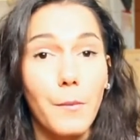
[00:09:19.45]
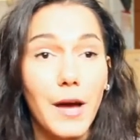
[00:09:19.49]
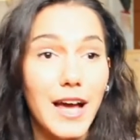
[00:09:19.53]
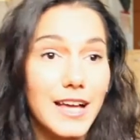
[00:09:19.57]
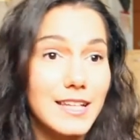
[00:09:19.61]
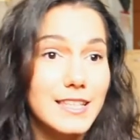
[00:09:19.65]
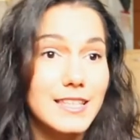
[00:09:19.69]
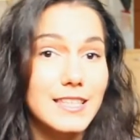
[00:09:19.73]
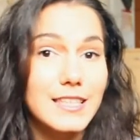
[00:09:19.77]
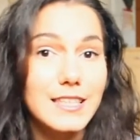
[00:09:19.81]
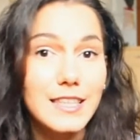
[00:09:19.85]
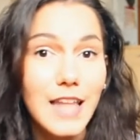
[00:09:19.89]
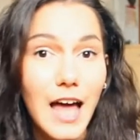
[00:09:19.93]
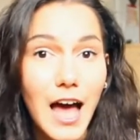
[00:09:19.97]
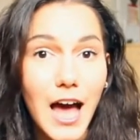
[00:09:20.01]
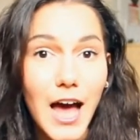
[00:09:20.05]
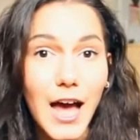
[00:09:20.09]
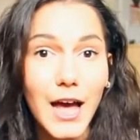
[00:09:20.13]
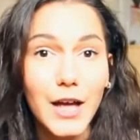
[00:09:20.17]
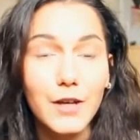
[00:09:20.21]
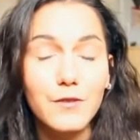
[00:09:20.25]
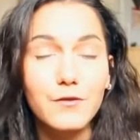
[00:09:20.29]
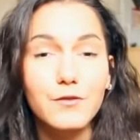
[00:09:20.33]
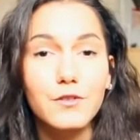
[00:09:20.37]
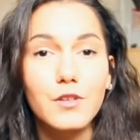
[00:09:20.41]
past
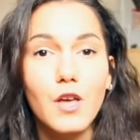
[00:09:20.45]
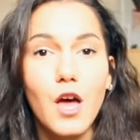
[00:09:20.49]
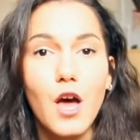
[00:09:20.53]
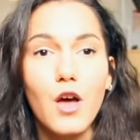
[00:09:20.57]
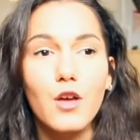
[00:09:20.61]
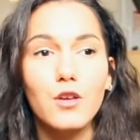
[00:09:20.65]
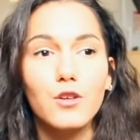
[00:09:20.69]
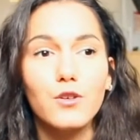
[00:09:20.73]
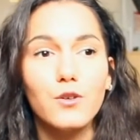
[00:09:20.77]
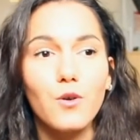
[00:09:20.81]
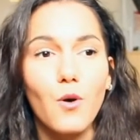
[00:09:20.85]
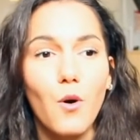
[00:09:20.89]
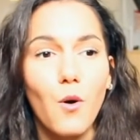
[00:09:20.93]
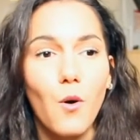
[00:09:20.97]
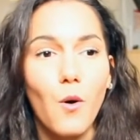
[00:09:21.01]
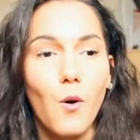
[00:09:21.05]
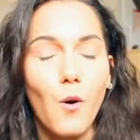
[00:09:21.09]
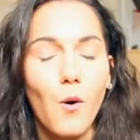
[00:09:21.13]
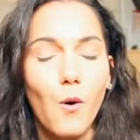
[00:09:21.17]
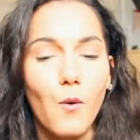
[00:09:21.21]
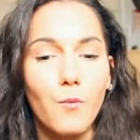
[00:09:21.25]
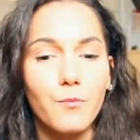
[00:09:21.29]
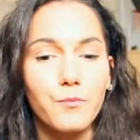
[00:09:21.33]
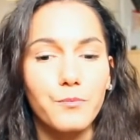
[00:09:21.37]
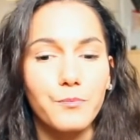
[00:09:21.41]
lives,
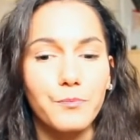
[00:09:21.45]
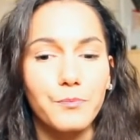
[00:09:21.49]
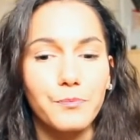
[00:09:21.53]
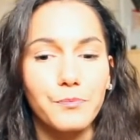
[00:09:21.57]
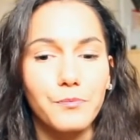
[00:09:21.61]
your